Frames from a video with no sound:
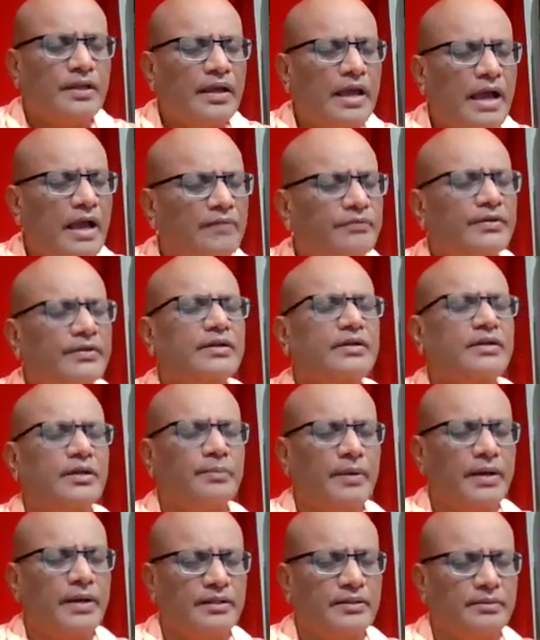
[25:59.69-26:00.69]

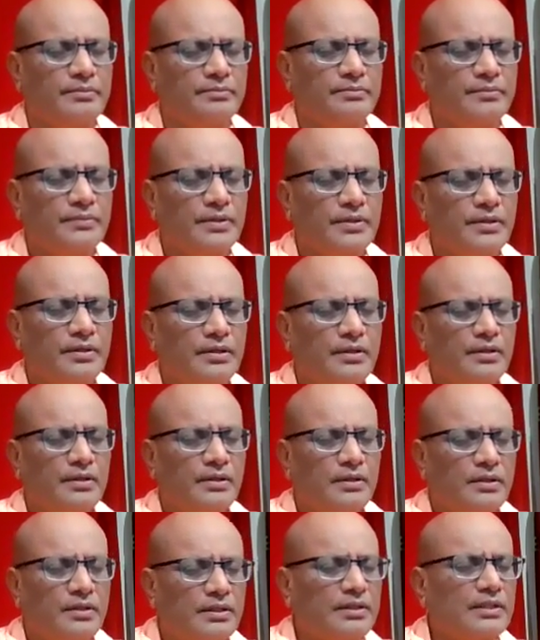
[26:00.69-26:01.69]
affected by them.
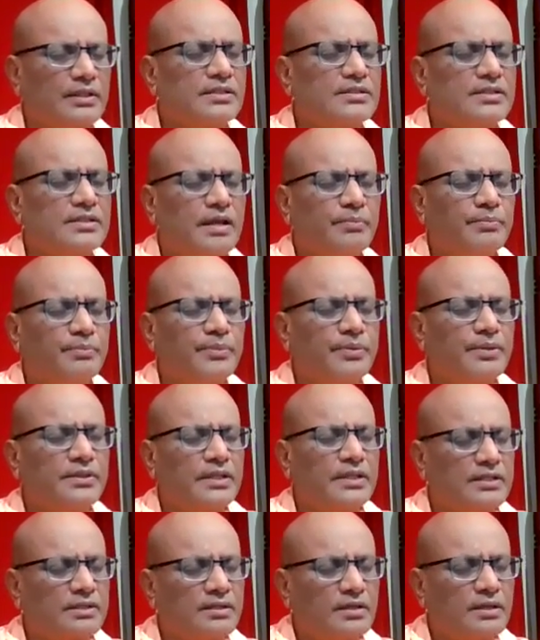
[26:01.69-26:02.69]
That example
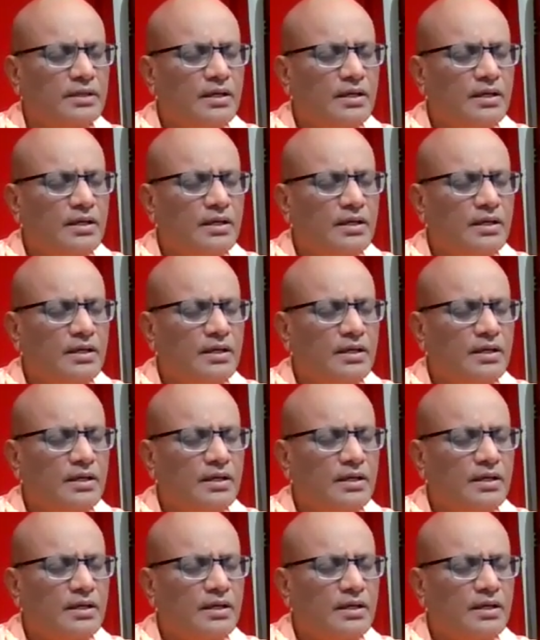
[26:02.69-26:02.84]
that